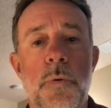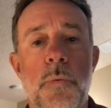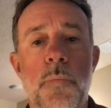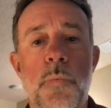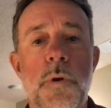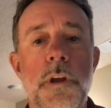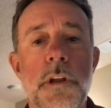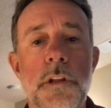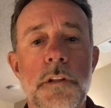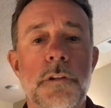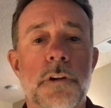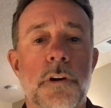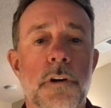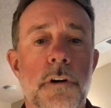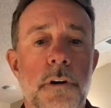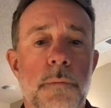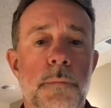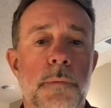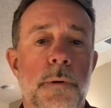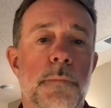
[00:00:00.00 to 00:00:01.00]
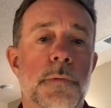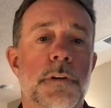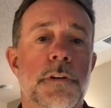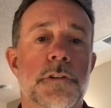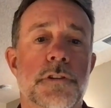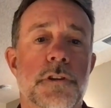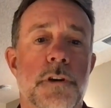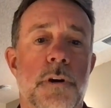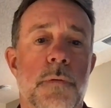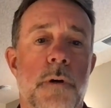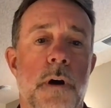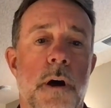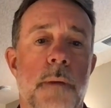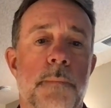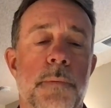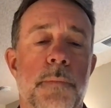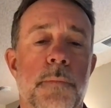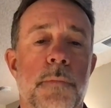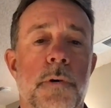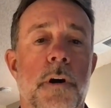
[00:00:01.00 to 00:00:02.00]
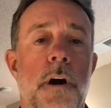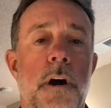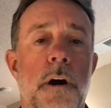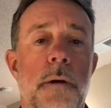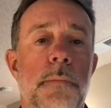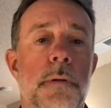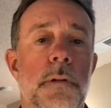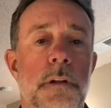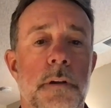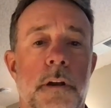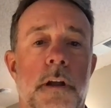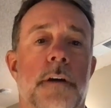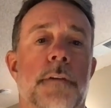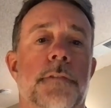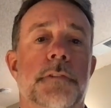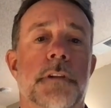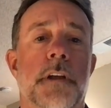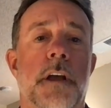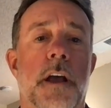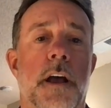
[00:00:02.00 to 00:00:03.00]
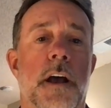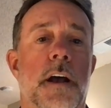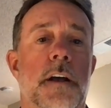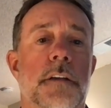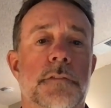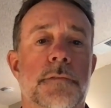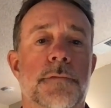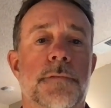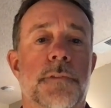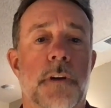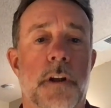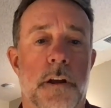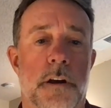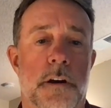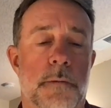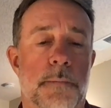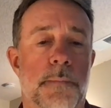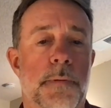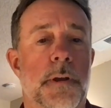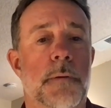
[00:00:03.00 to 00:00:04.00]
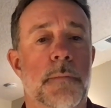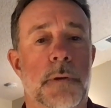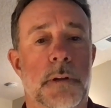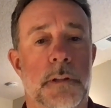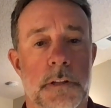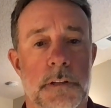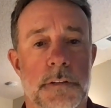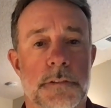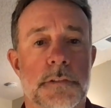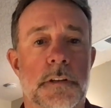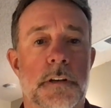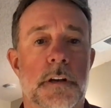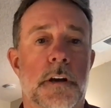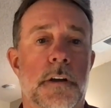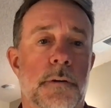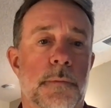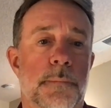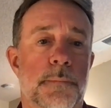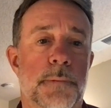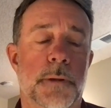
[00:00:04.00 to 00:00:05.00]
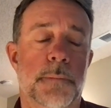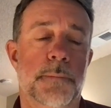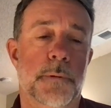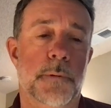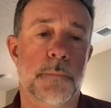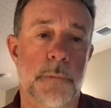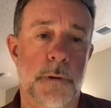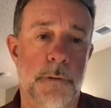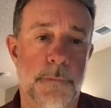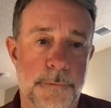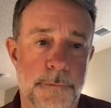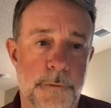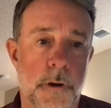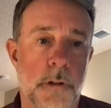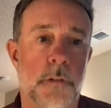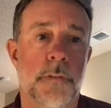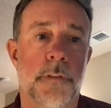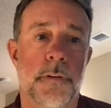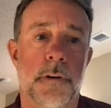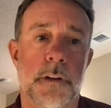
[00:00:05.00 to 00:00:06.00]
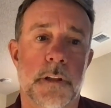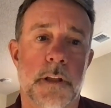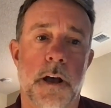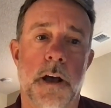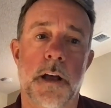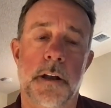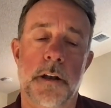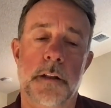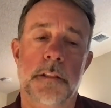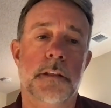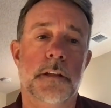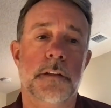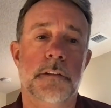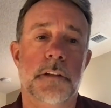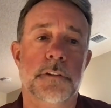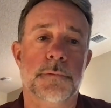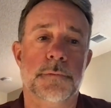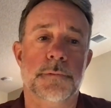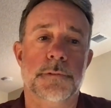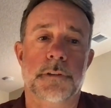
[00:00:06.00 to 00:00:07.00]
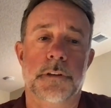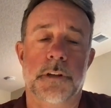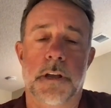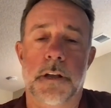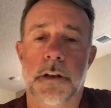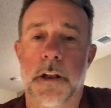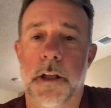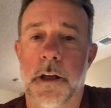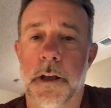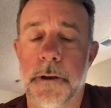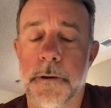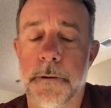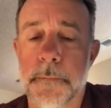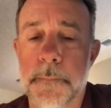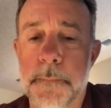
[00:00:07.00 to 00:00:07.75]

we learn when we show up and we're humble enough to ask for help and we listen to other people and we follow their guide. I think that's what you're getting at.